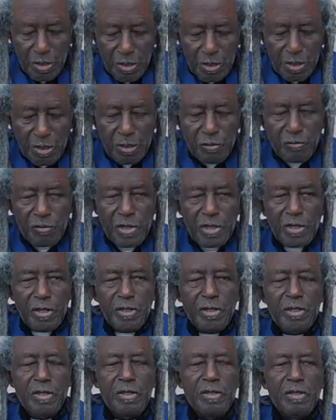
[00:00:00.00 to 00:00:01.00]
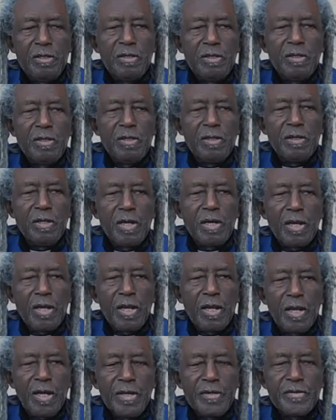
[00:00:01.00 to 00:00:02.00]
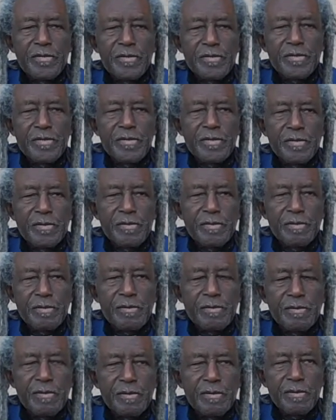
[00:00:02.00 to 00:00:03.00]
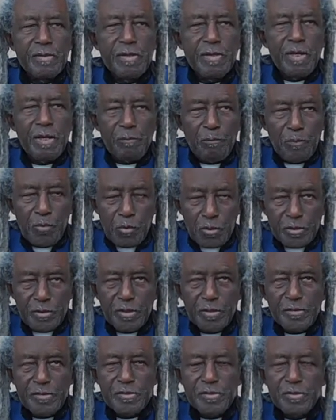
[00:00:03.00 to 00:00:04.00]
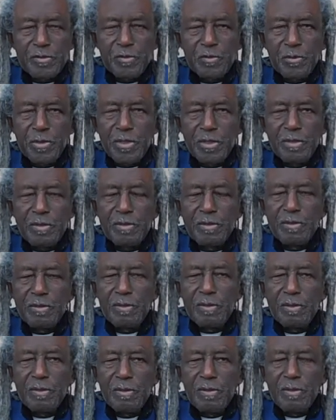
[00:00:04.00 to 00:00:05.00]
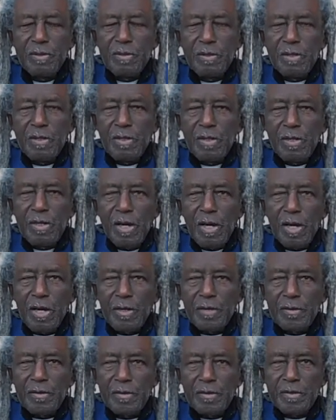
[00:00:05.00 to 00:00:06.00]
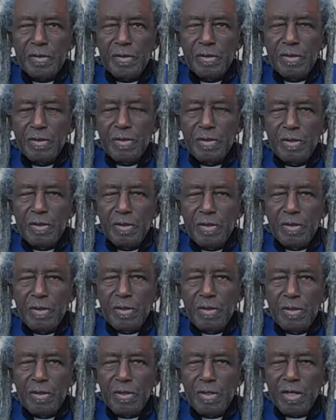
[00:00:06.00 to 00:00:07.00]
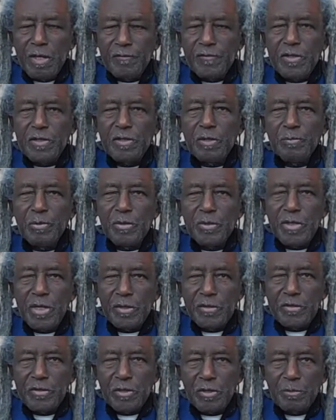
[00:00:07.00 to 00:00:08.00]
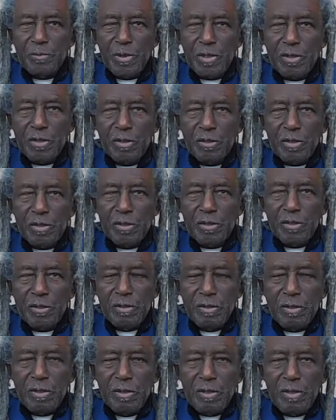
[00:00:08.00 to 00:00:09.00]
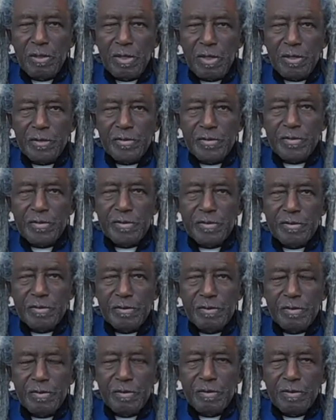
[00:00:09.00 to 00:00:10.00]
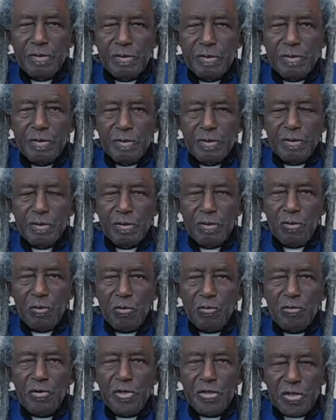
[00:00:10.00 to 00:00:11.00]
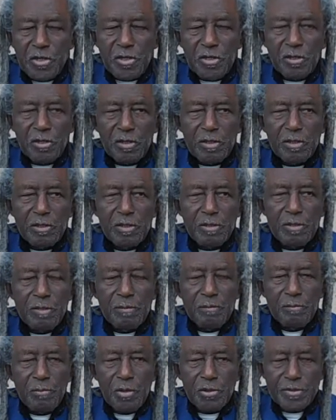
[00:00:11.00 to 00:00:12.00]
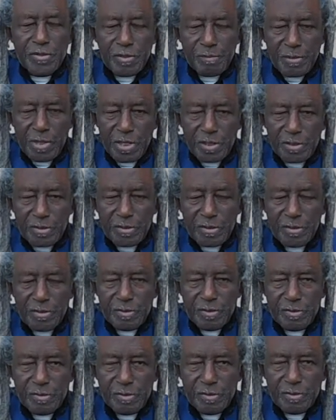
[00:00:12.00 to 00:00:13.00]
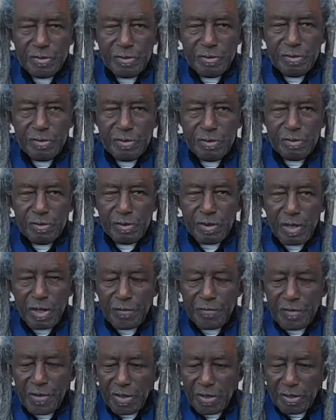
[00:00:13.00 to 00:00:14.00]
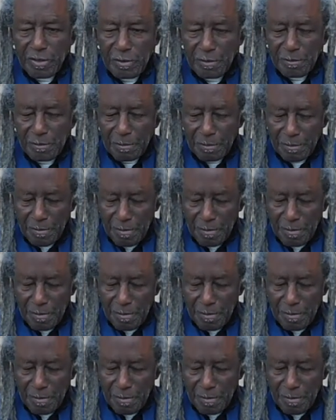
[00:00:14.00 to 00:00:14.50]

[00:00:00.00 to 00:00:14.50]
he really lends importance to it and gives it a potential beyond its original possibilities. I thank him.